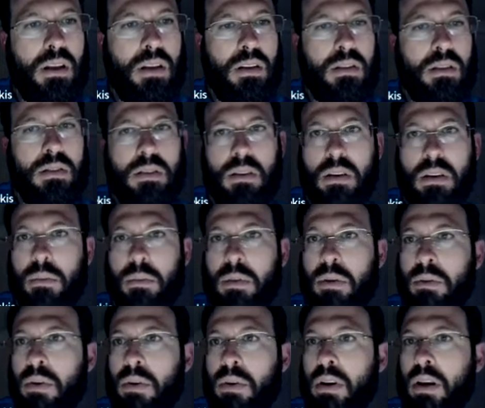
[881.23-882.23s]
It's going to be
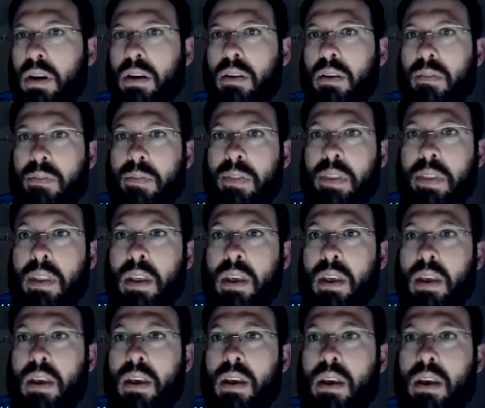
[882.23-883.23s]
running.
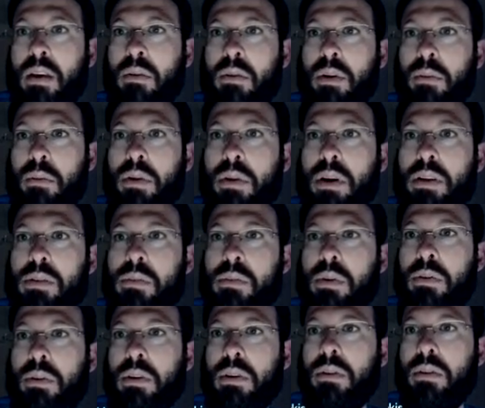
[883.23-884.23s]
Pause my
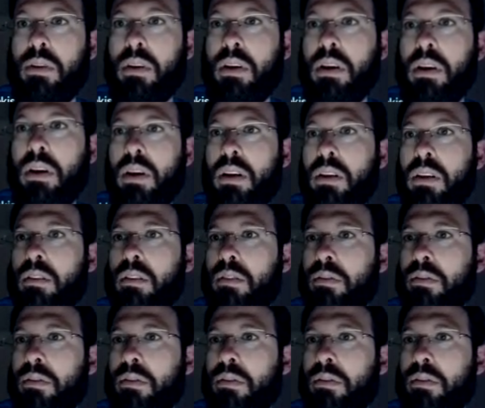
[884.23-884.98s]
recording again.